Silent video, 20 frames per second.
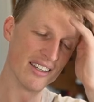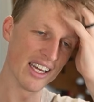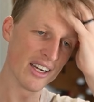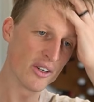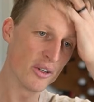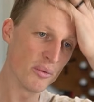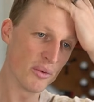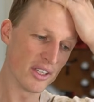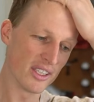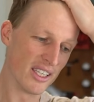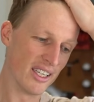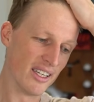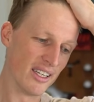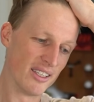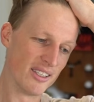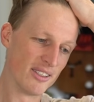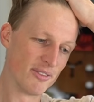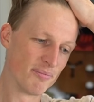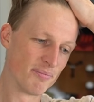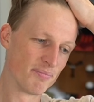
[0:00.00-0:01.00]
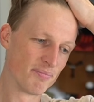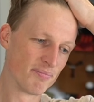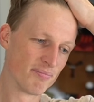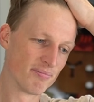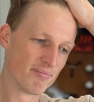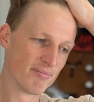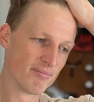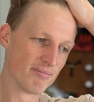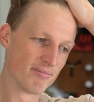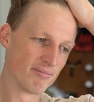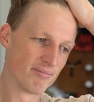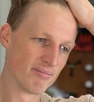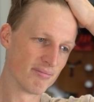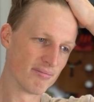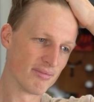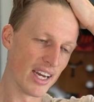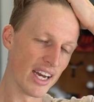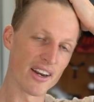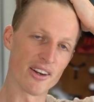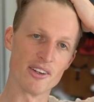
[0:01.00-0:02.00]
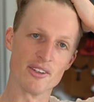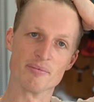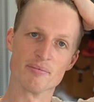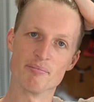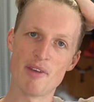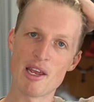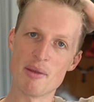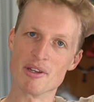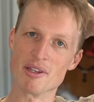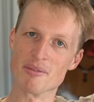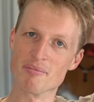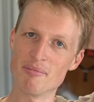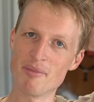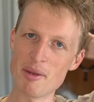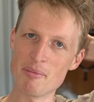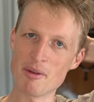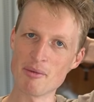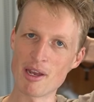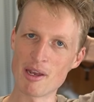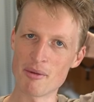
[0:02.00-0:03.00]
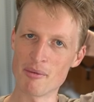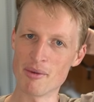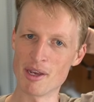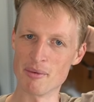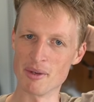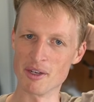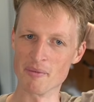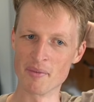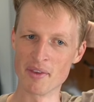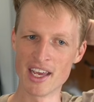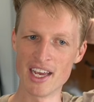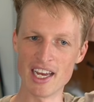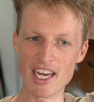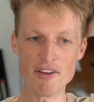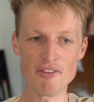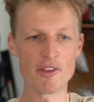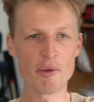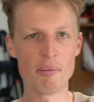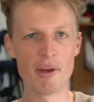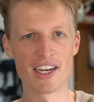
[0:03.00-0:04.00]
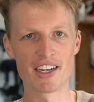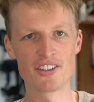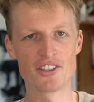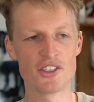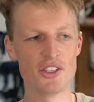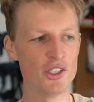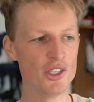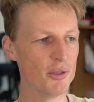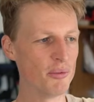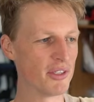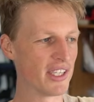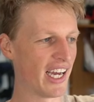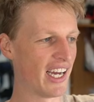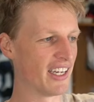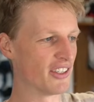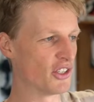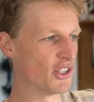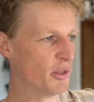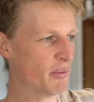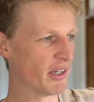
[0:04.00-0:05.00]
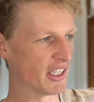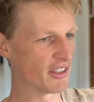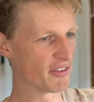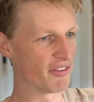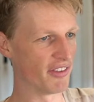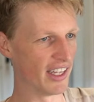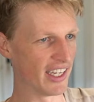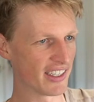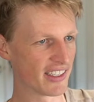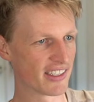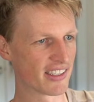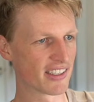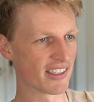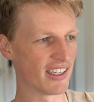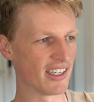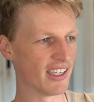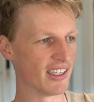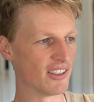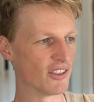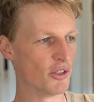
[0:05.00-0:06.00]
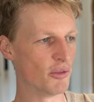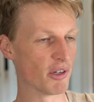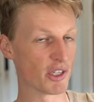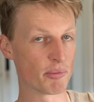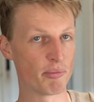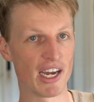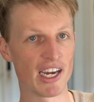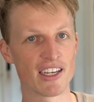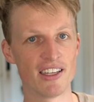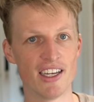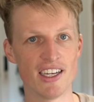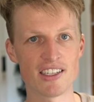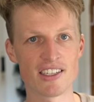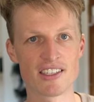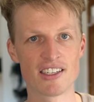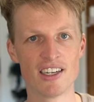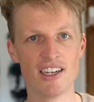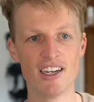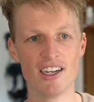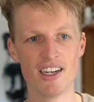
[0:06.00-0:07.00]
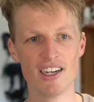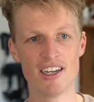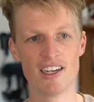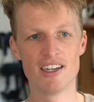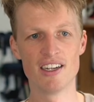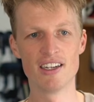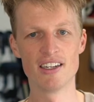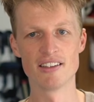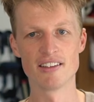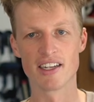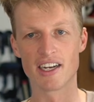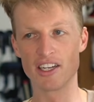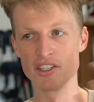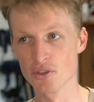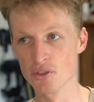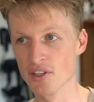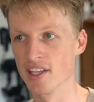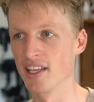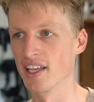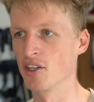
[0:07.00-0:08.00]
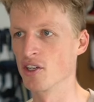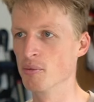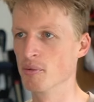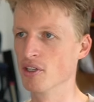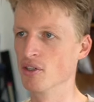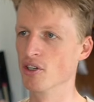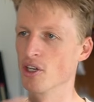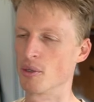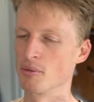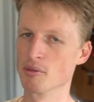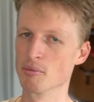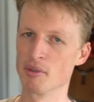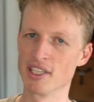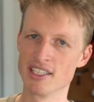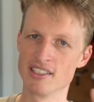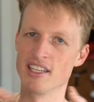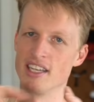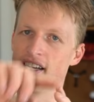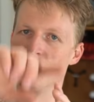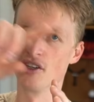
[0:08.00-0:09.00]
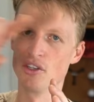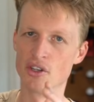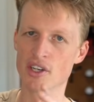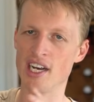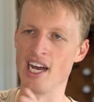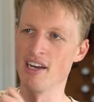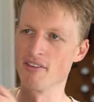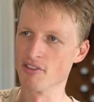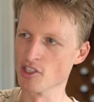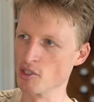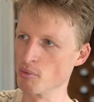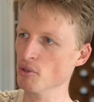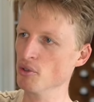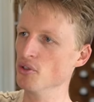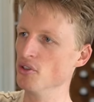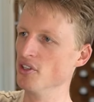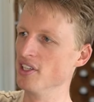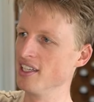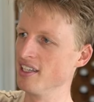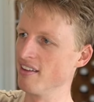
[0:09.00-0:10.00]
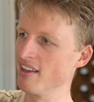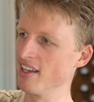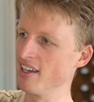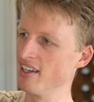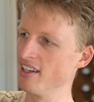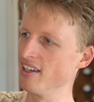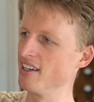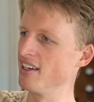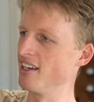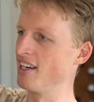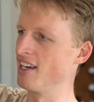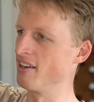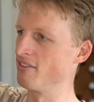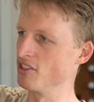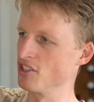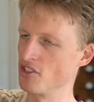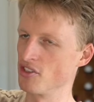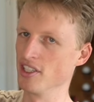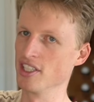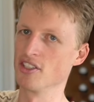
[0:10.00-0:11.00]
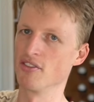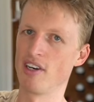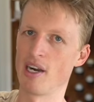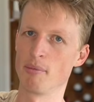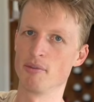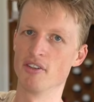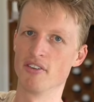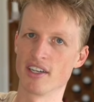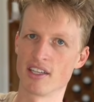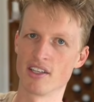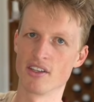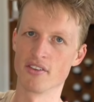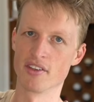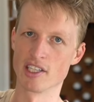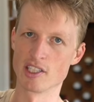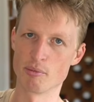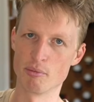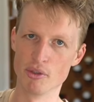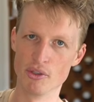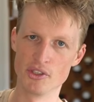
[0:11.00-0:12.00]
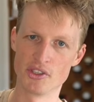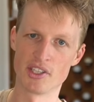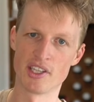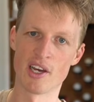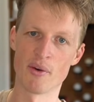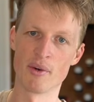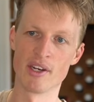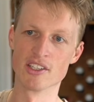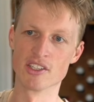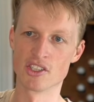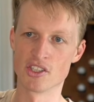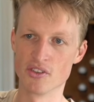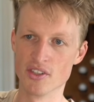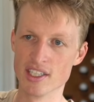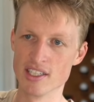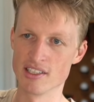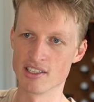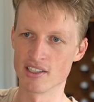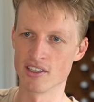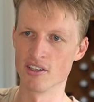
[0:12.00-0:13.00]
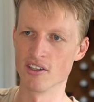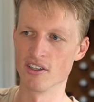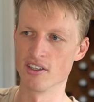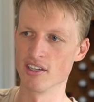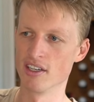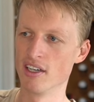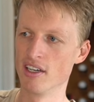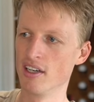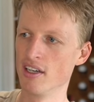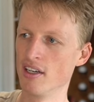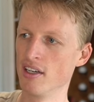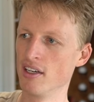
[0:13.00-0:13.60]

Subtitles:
That could work. I don't know. Maybe. If the Bowden tubes had too much flex and too much backlash, then I do think that could be a good option, because then you could have the spool in there and have the strings wrapped directly on that spool, so that way the strings are not